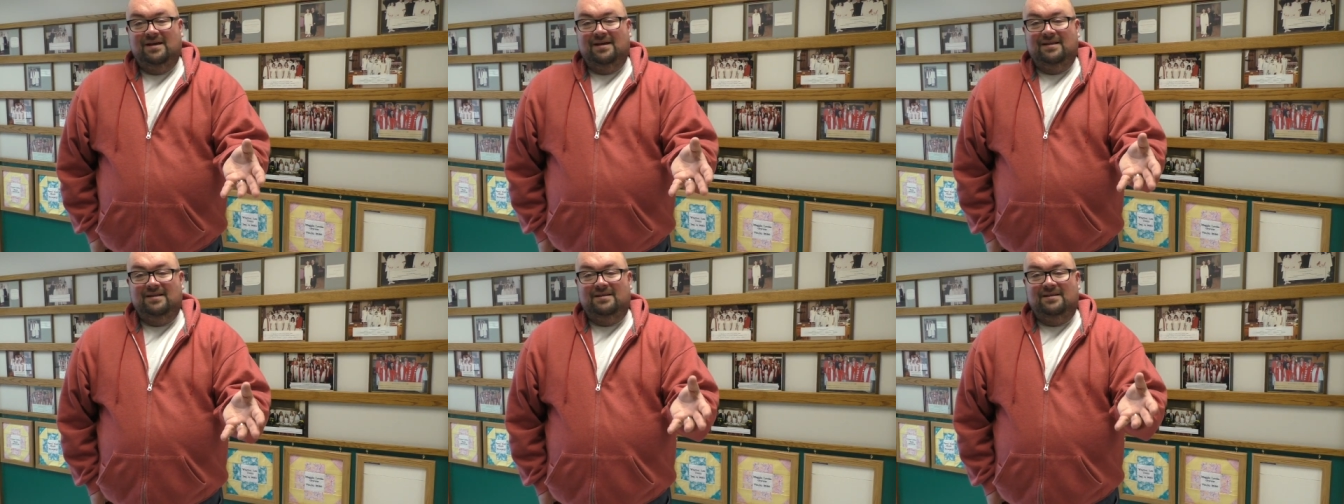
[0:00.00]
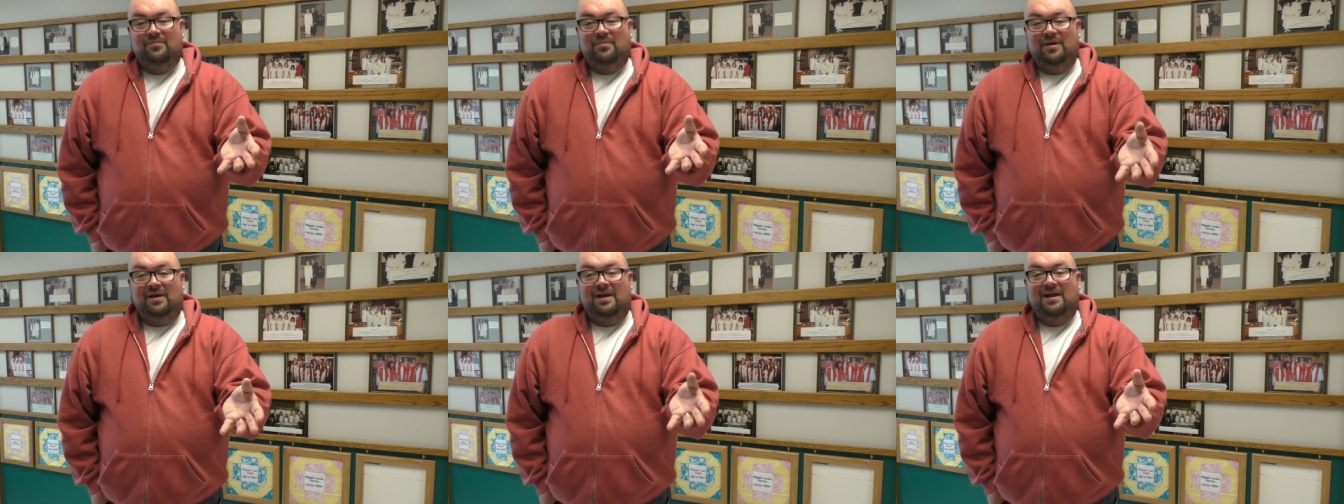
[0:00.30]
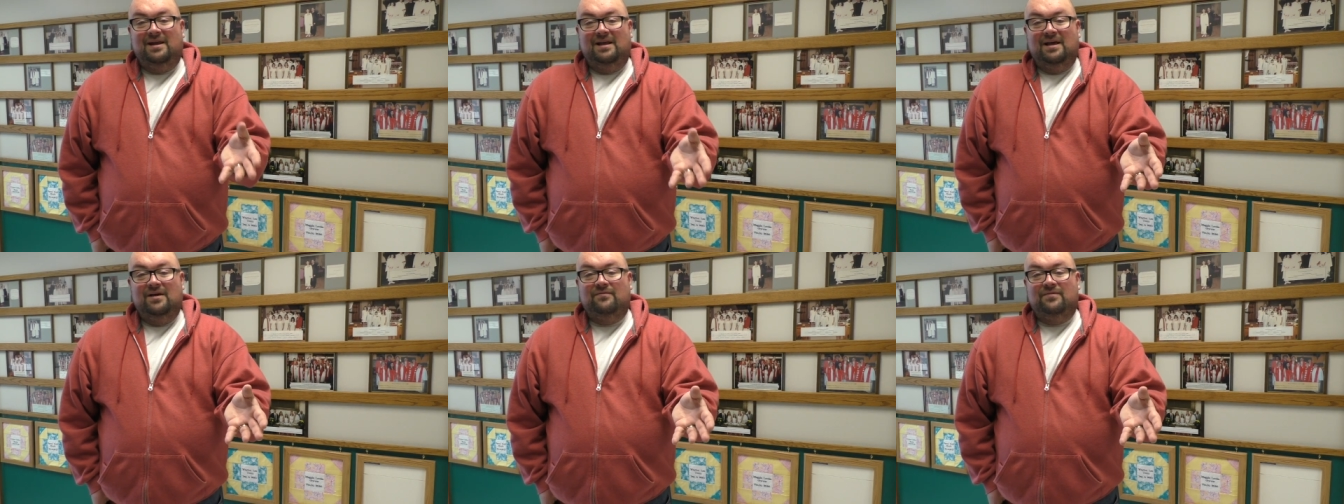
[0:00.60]
the
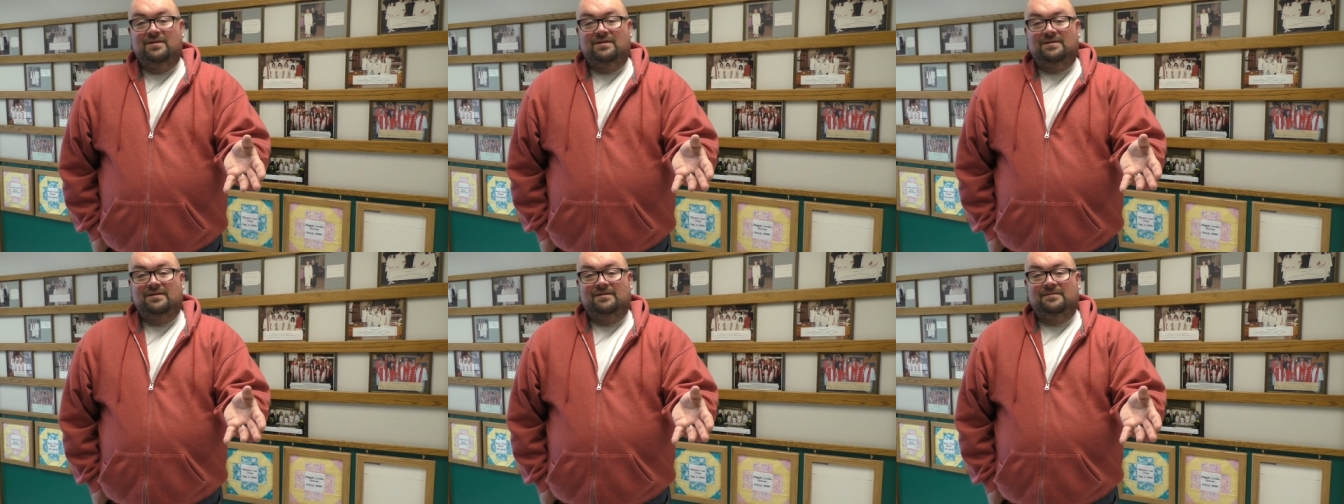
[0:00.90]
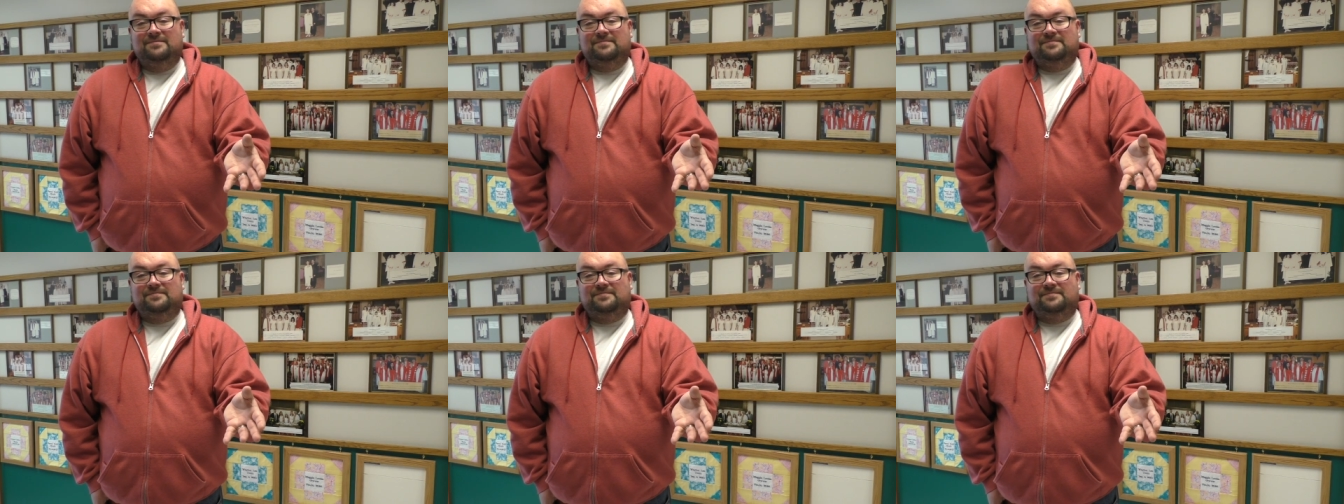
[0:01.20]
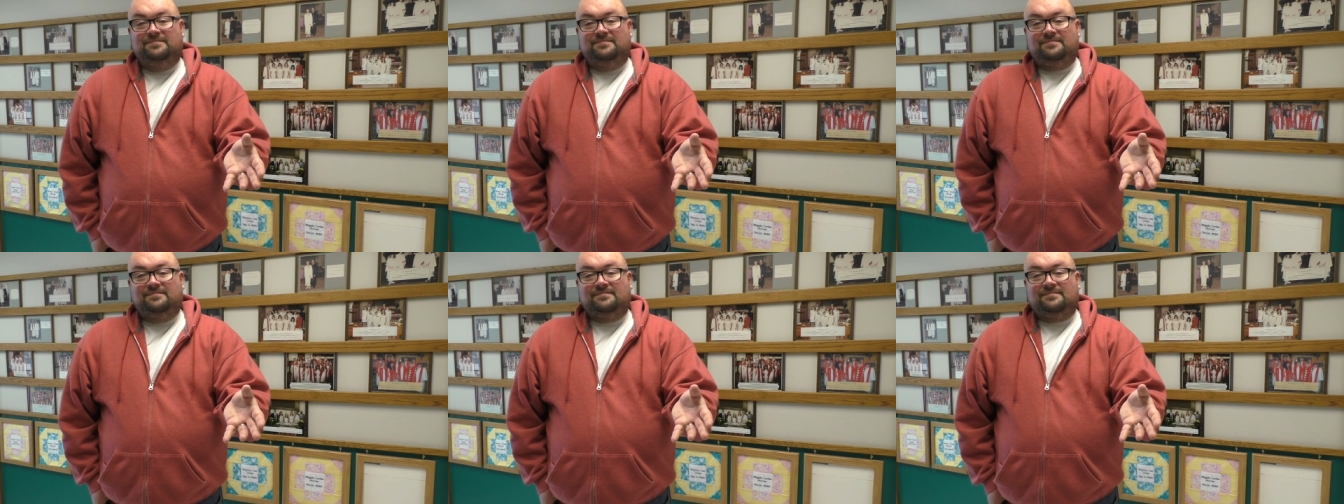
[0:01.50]
beginning of it.
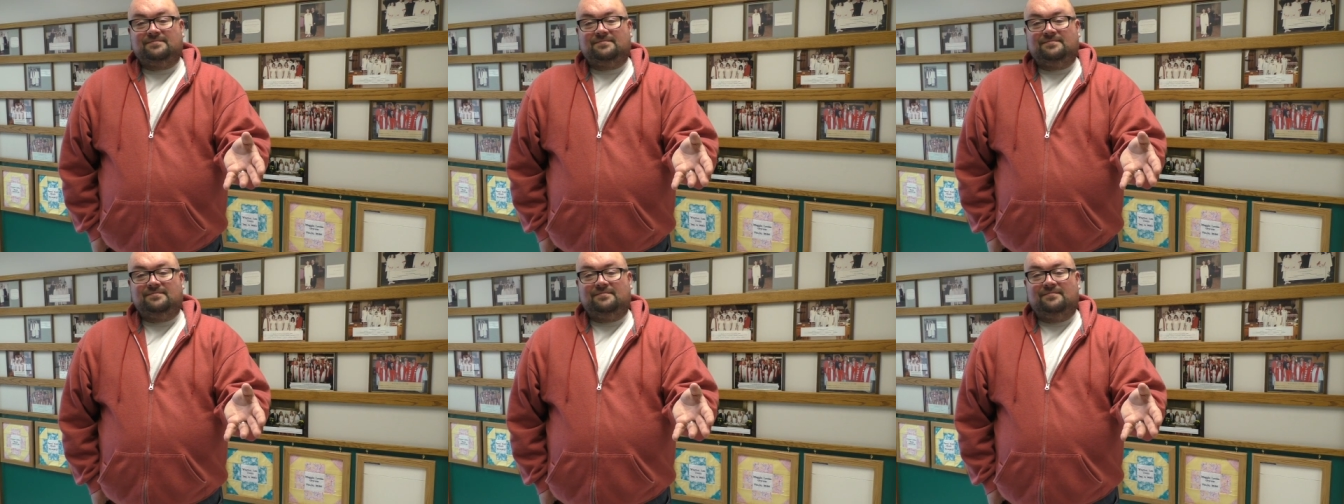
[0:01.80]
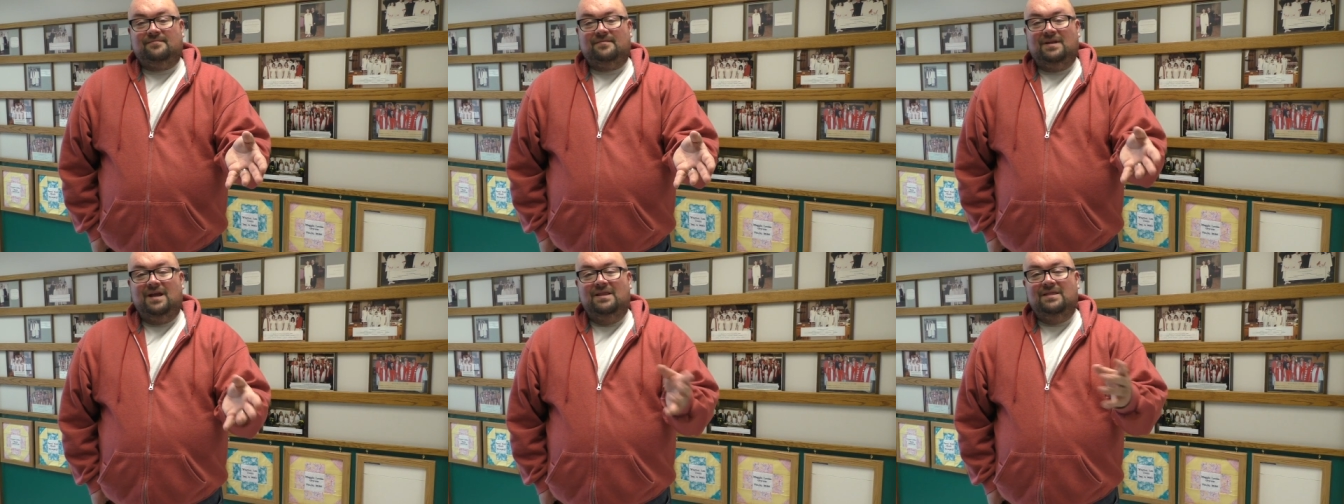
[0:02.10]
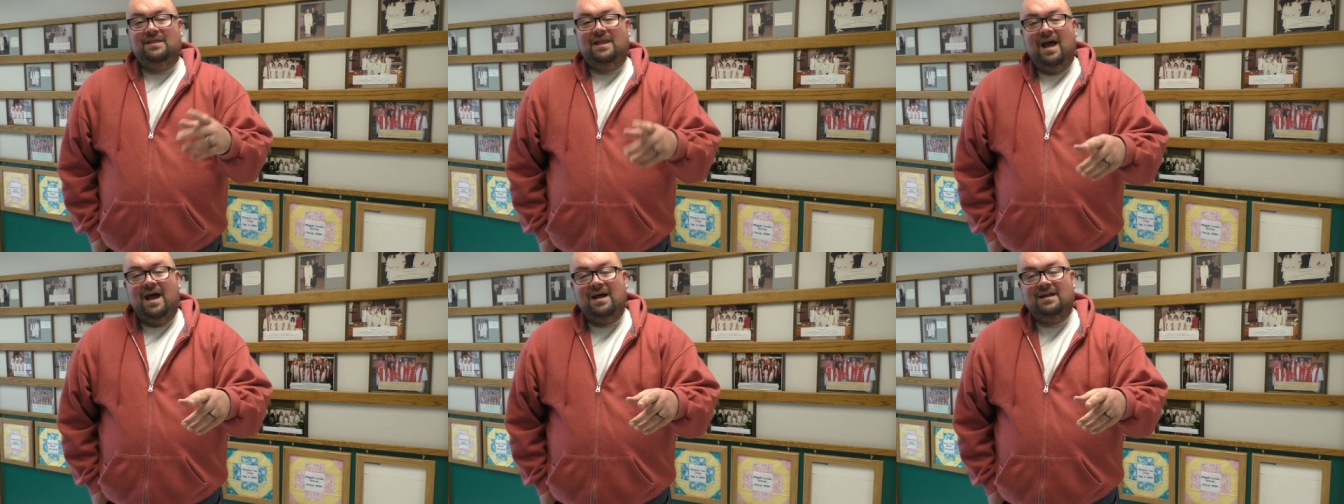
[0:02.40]

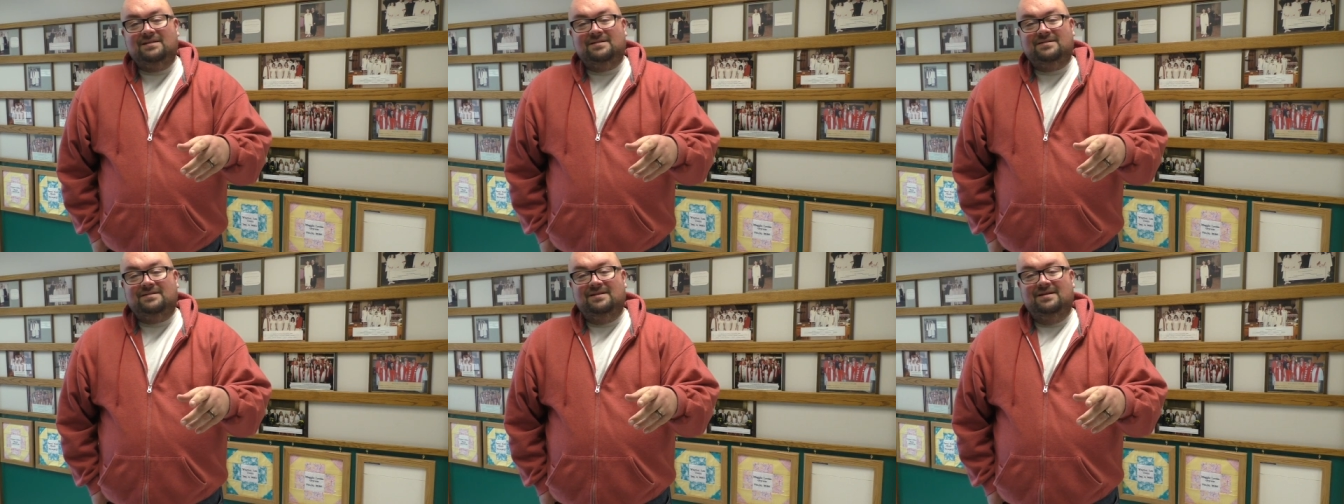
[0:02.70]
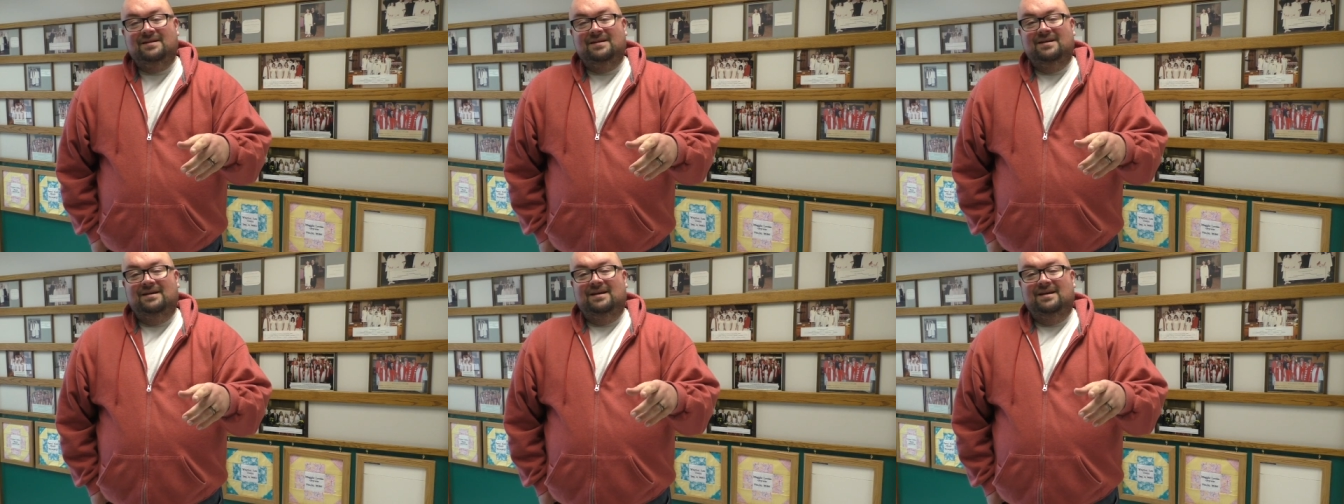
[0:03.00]
And that's